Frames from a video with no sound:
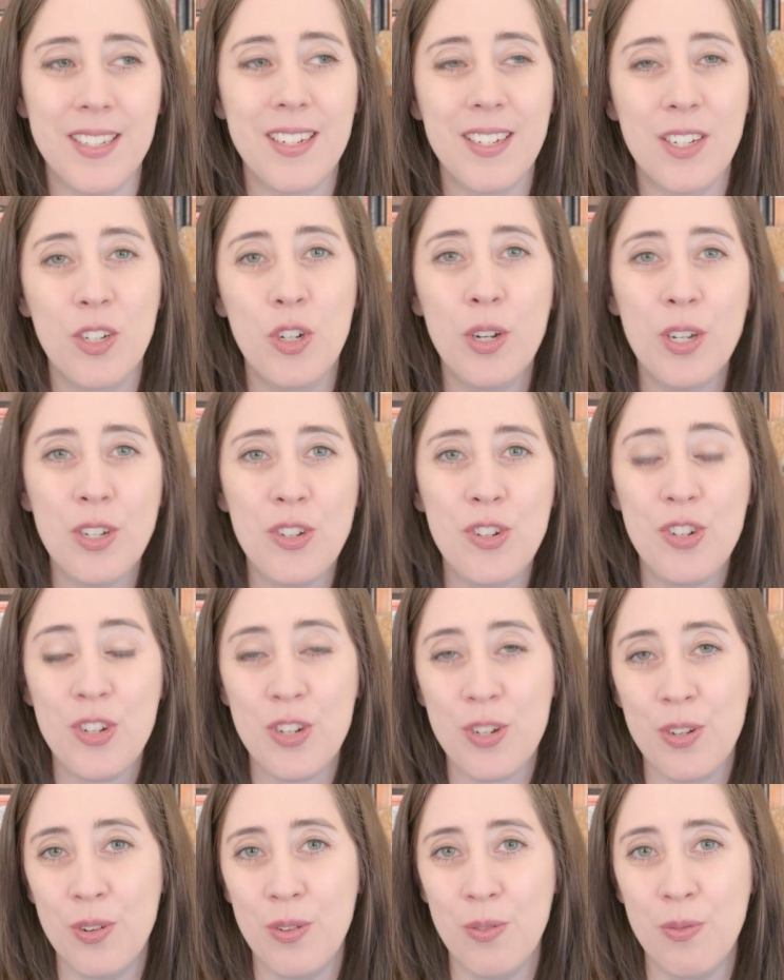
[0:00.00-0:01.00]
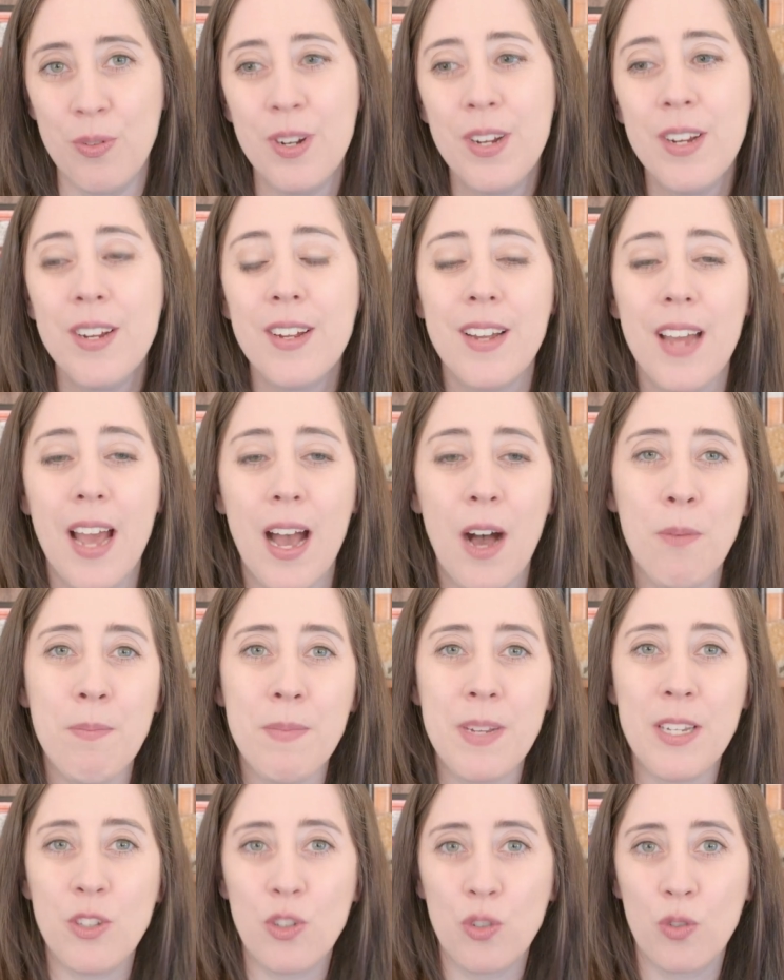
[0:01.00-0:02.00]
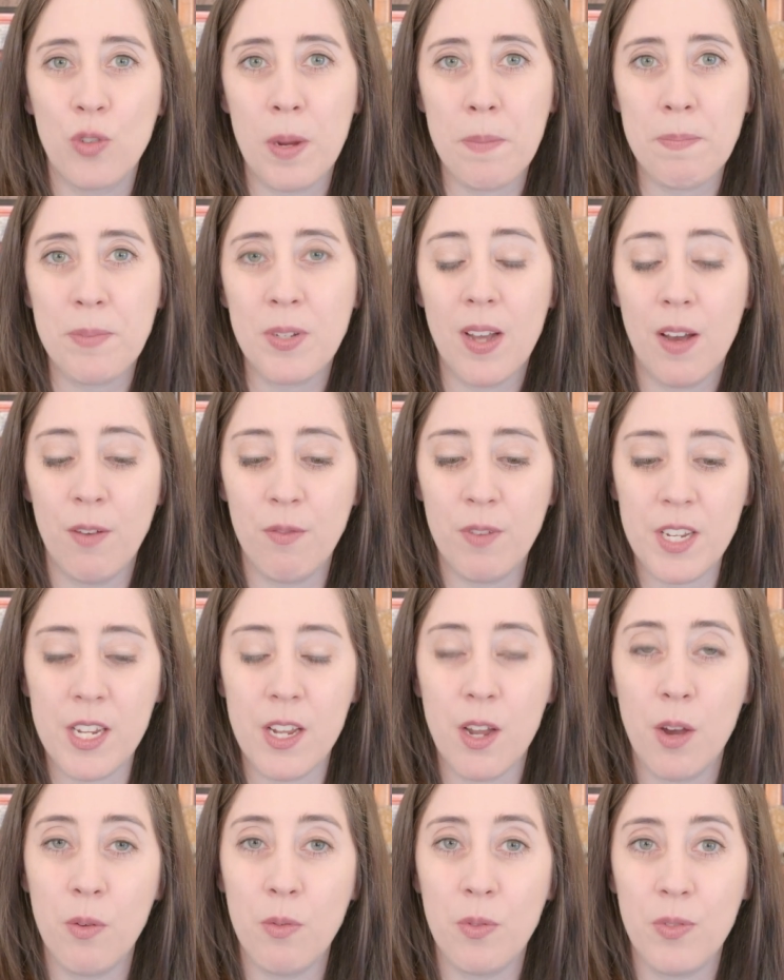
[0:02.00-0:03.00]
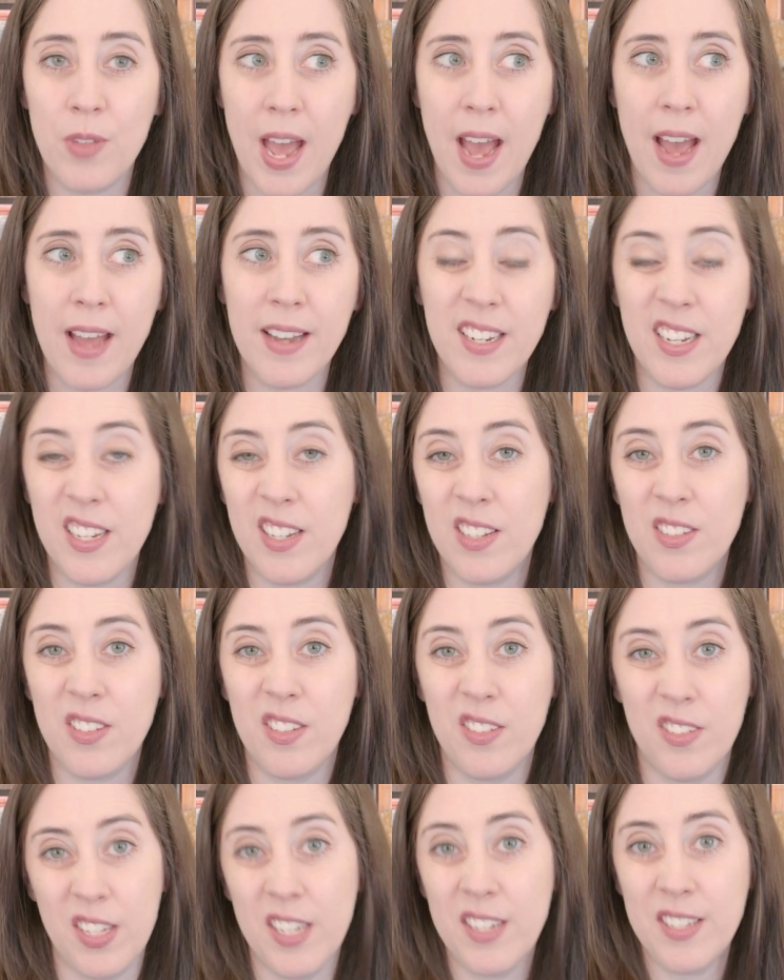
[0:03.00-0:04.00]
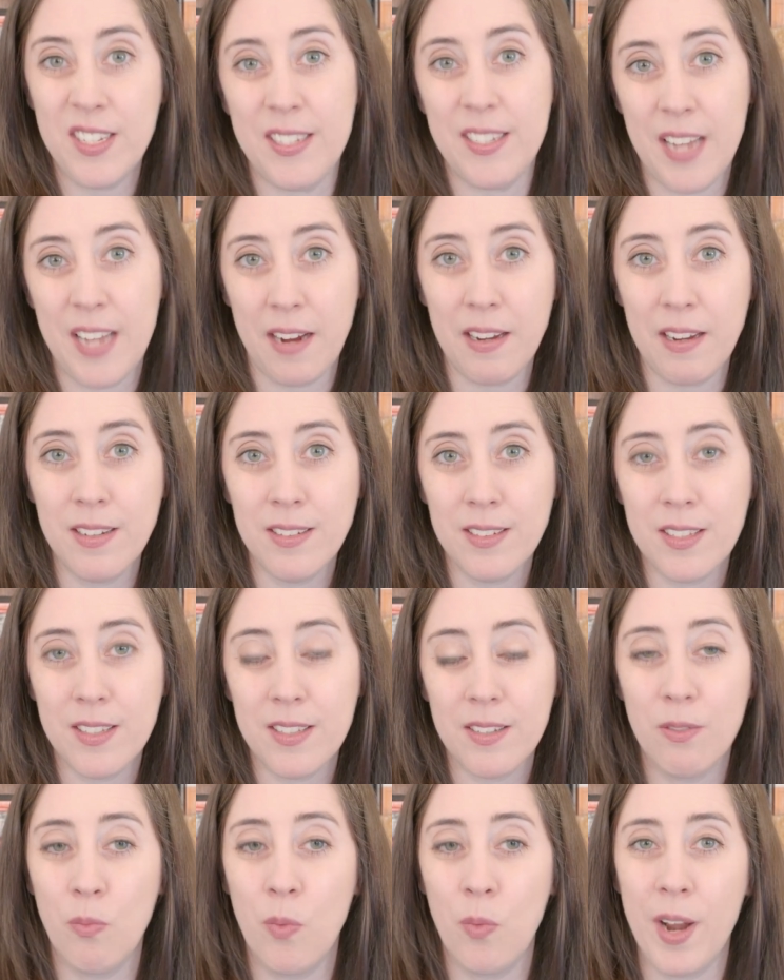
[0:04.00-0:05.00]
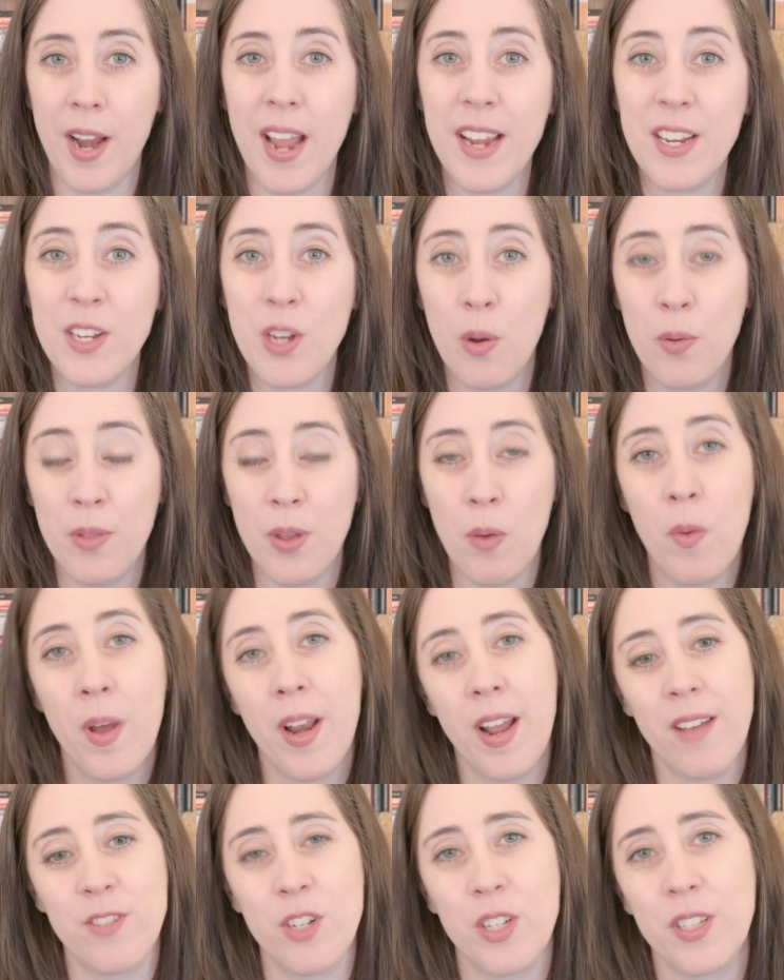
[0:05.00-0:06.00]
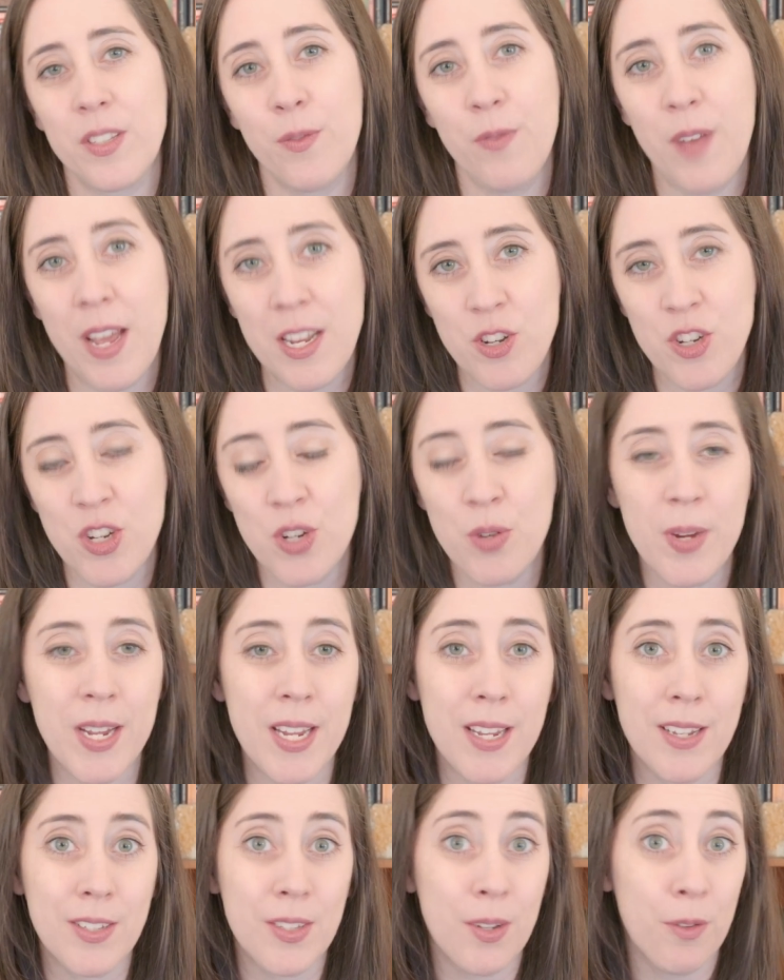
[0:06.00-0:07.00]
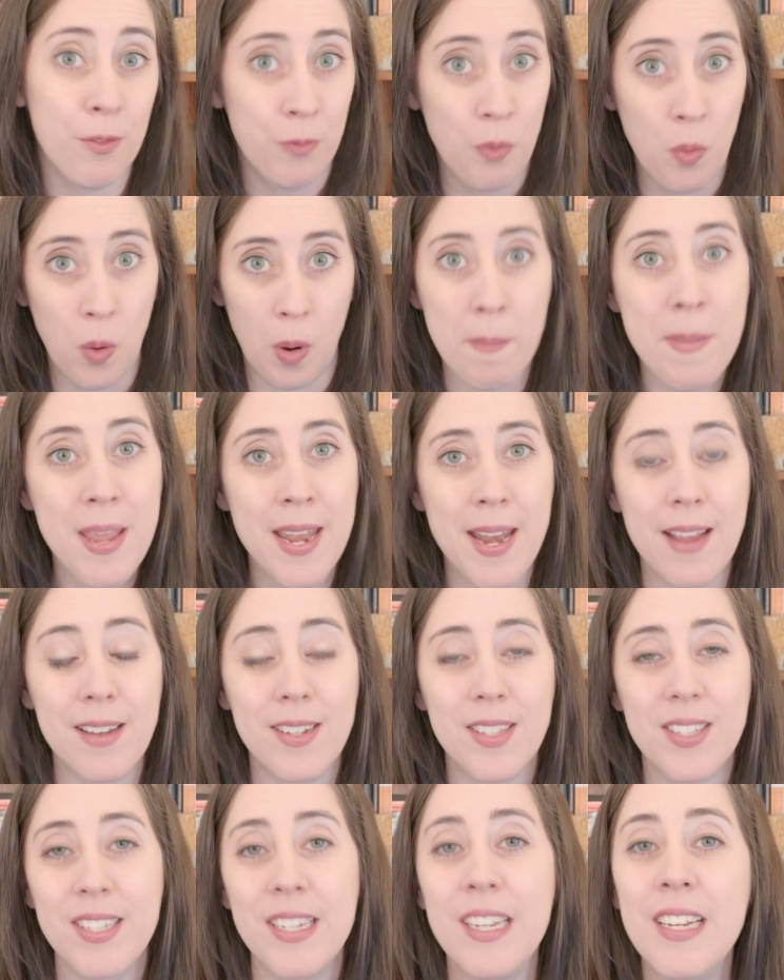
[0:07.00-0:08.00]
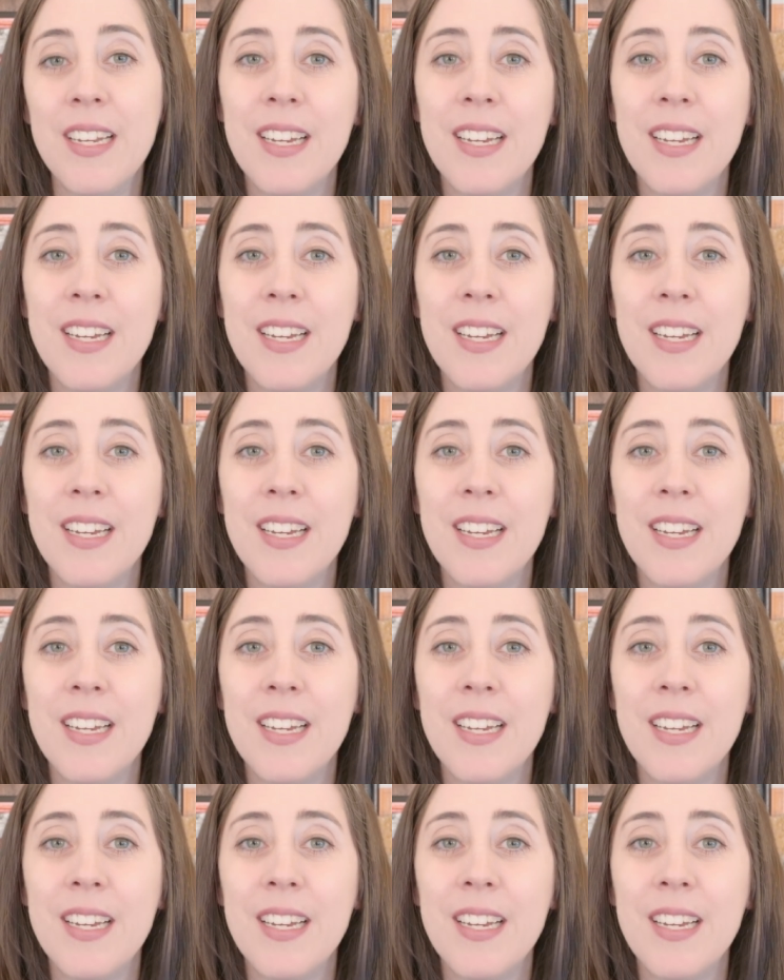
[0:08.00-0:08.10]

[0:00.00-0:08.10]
Could you help me script a video that is 60 seconds when I know that what I've just fed you is 4 minutes?